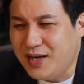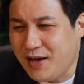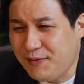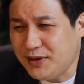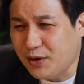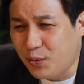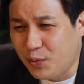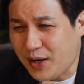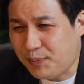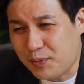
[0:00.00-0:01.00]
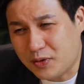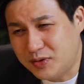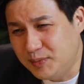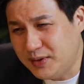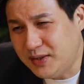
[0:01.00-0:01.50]
Having the right
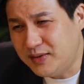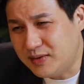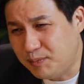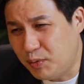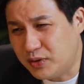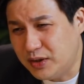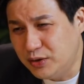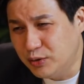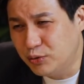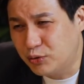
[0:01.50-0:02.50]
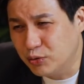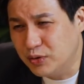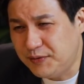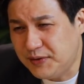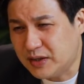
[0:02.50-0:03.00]
proximity in supporting you
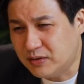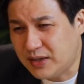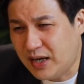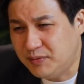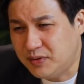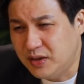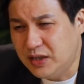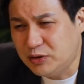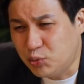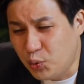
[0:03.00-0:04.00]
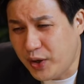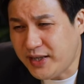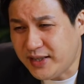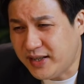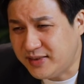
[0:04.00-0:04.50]
through difficult times is
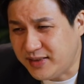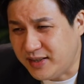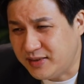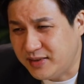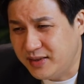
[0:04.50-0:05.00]
really an asset.